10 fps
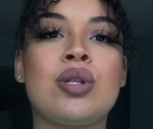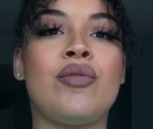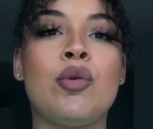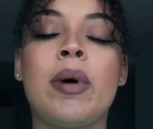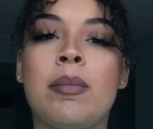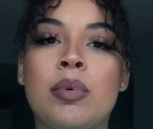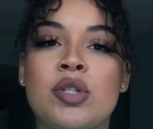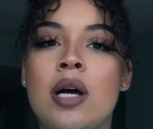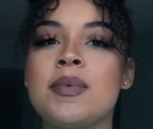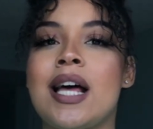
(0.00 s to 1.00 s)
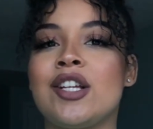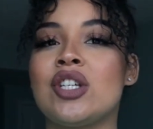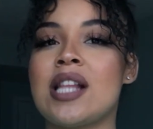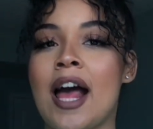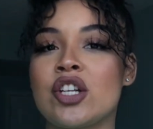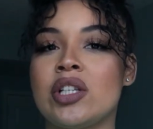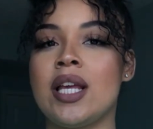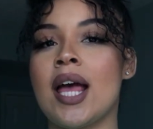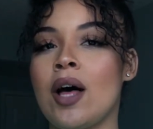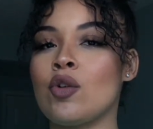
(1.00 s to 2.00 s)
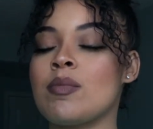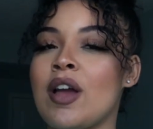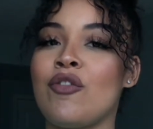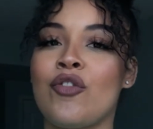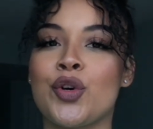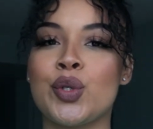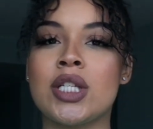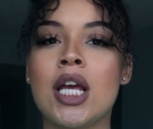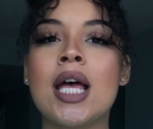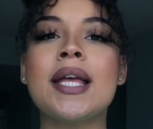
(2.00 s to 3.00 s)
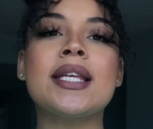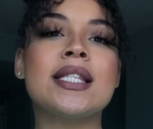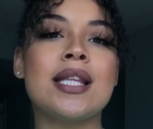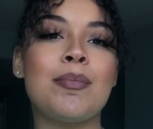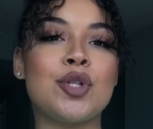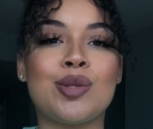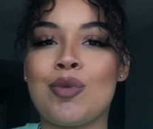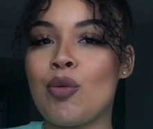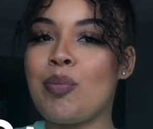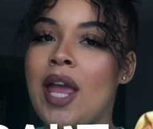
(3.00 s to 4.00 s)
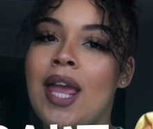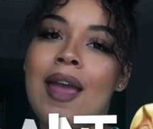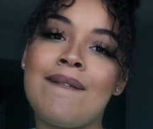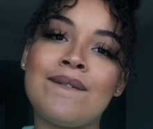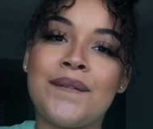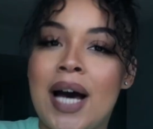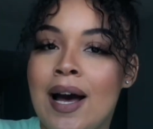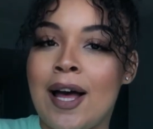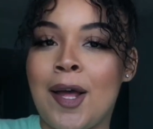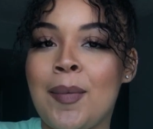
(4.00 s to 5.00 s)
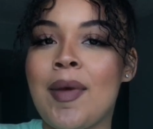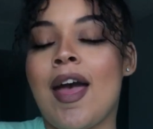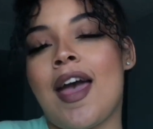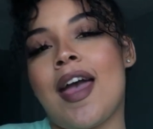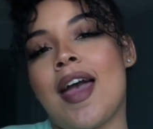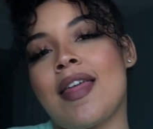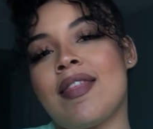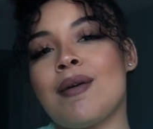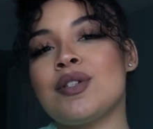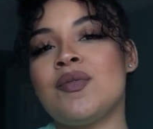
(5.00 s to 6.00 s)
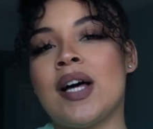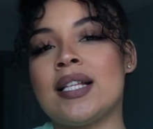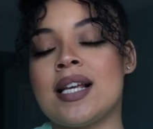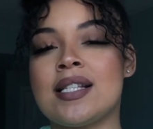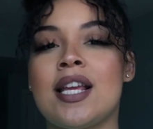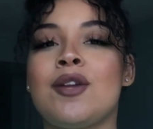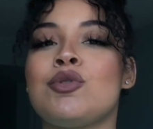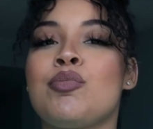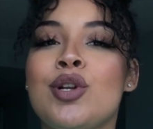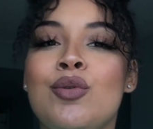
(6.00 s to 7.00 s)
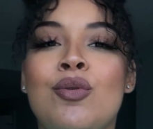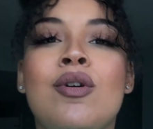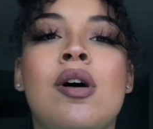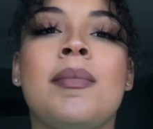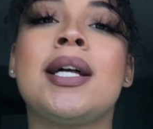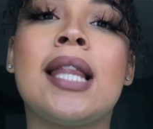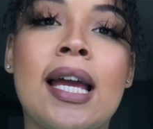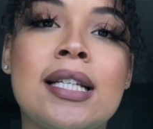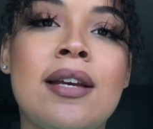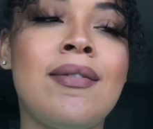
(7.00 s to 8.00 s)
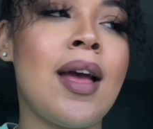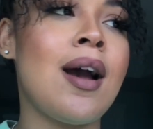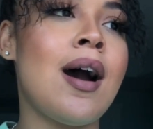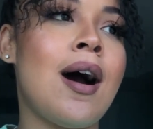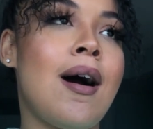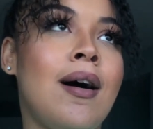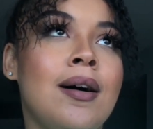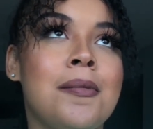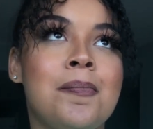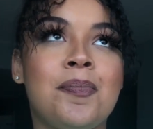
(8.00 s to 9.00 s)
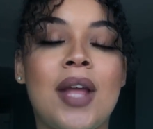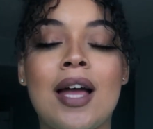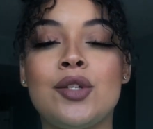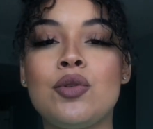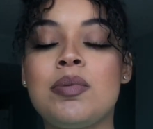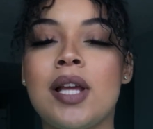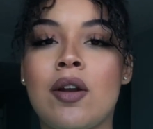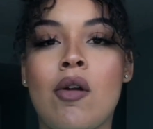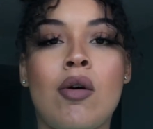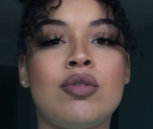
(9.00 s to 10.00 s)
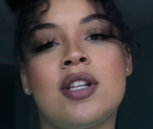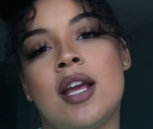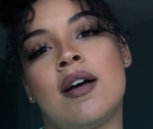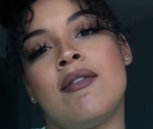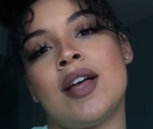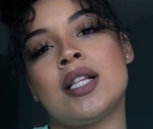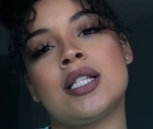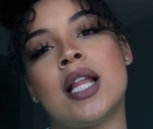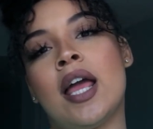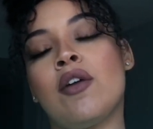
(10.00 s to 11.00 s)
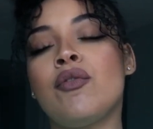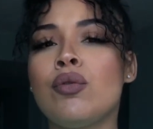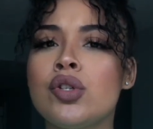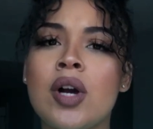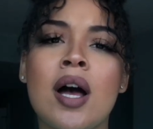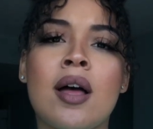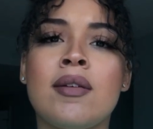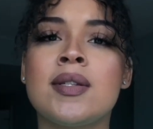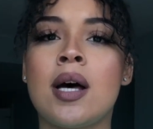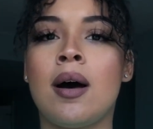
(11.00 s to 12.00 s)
a few pop-up shops. I just actually held my first Sip, Smoke, Pink, and Vibe, and that was Valentine's Day, and it was pretty cool, calm and collected. I do plan on hosting events like food drives,